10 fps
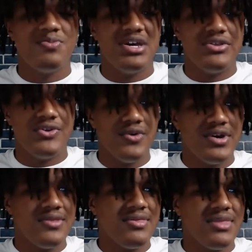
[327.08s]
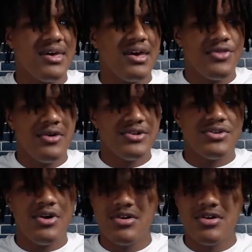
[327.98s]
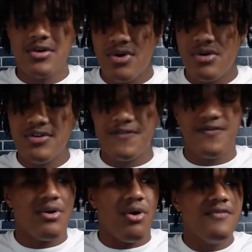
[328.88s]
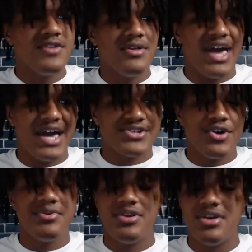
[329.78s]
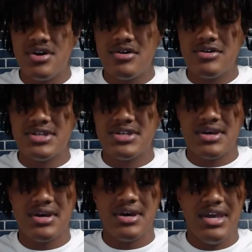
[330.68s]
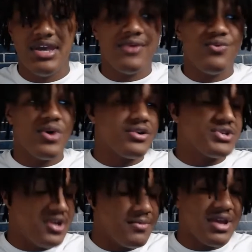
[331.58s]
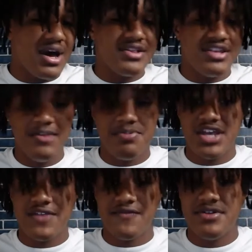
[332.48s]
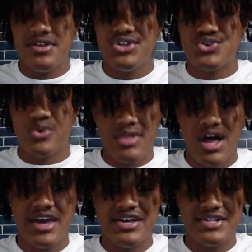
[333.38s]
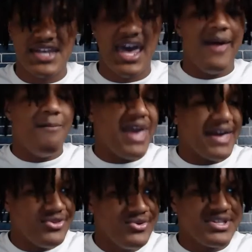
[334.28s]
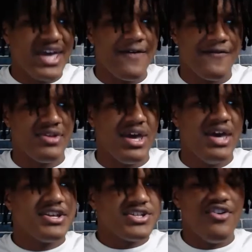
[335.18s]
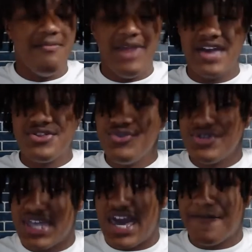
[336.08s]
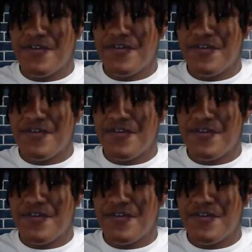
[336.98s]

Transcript: been doing those no-look throws for over the last couple of years? He wears number 9 and he plays for the Detroit Lions, Matthew Stafford. So if Matthew Stafford